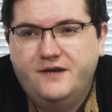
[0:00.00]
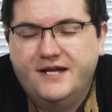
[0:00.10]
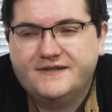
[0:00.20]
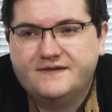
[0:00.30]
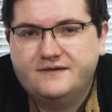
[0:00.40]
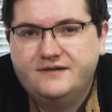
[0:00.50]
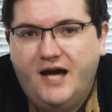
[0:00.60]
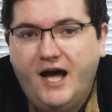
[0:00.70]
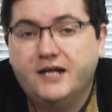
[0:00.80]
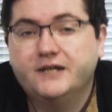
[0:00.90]
it's
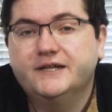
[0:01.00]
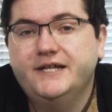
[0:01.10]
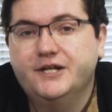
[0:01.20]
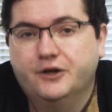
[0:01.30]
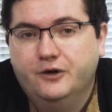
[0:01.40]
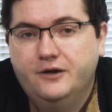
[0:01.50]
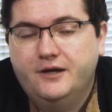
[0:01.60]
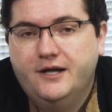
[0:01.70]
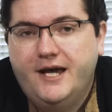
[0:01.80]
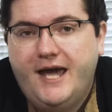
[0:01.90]
not clear
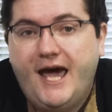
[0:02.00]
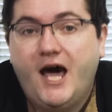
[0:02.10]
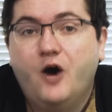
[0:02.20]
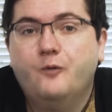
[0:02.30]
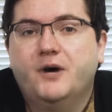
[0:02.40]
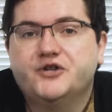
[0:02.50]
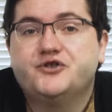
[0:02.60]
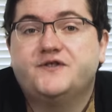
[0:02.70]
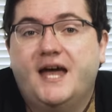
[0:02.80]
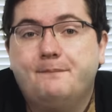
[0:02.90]
how
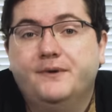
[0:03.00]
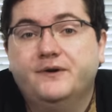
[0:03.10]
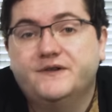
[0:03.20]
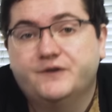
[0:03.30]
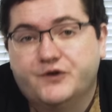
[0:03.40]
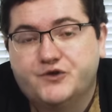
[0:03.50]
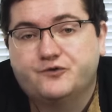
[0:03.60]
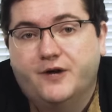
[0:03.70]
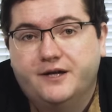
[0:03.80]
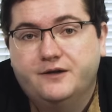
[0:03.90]
much that military
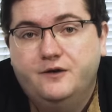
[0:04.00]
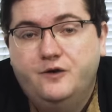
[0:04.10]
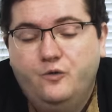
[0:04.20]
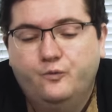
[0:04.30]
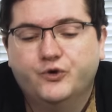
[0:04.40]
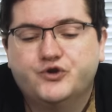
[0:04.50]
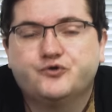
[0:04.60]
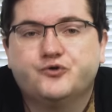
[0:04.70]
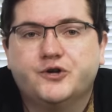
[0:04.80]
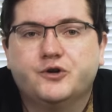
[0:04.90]
strike would
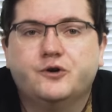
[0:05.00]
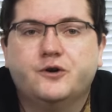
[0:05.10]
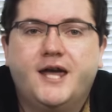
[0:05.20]
trigger